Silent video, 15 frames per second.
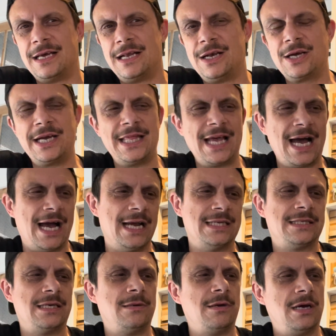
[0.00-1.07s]
Look at that, it's
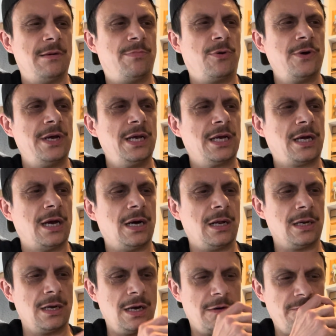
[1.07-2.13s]
a boy and a girl,
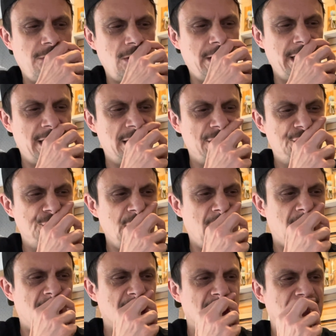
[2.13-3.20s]
a rocket and a
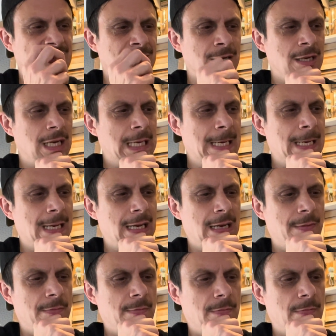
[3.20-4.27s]
shark.
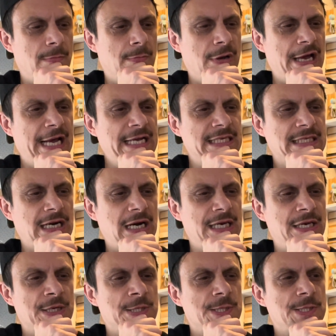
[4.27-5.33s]
But he's
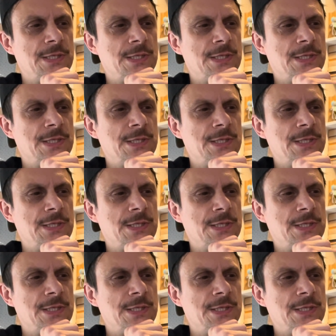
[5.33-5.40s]
playing